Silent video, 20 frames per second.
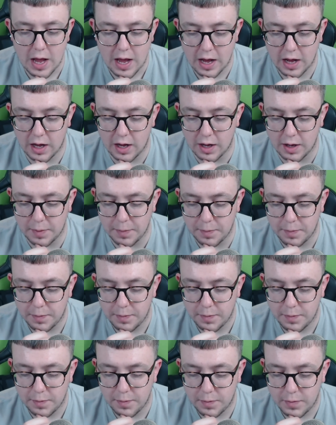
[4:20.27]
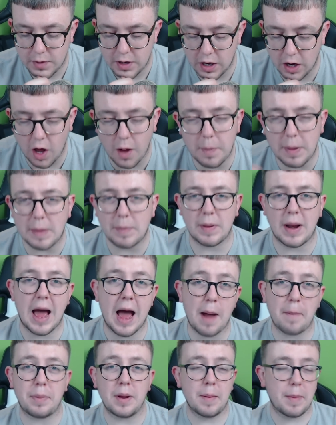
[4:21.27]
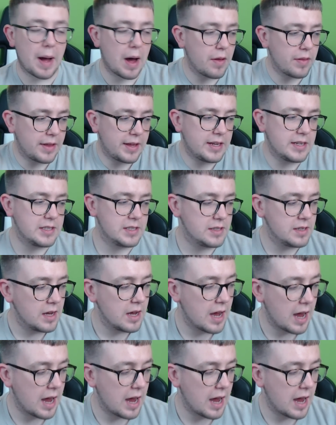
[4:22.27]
A lot of people are happy about this,